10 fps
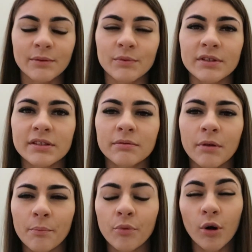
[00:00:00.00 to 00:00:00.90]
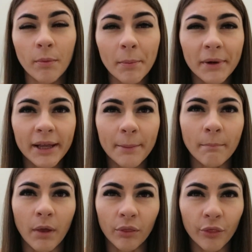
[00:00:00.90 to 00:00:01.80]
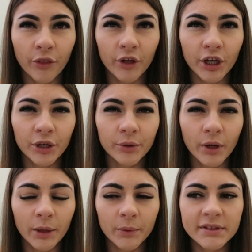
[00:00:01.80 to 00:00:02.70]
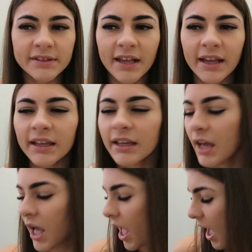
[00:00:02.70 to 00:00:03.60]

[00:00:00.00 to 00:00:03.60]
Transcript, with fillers: It was probably a month ago, I would say.